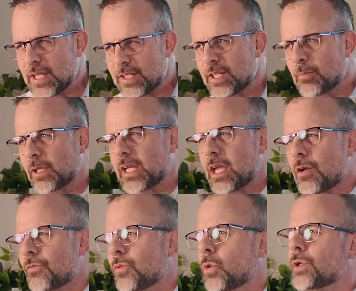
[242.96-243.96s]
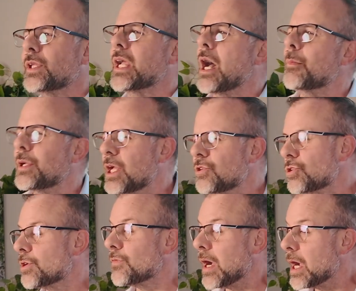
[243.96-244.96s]
they simply can't afford the
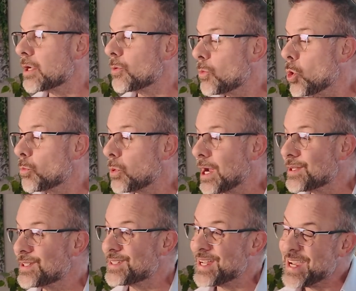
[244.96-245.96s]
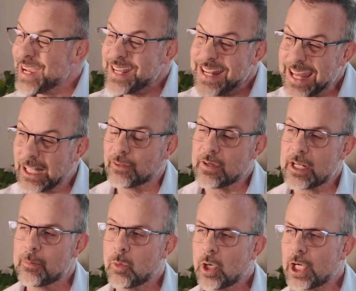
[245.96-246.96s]
combination of high home prices and
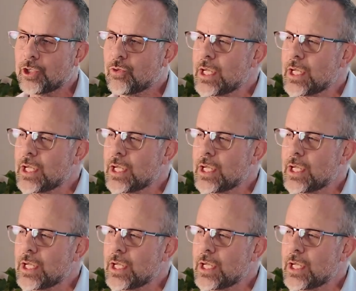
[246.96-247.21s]
elevated mortgage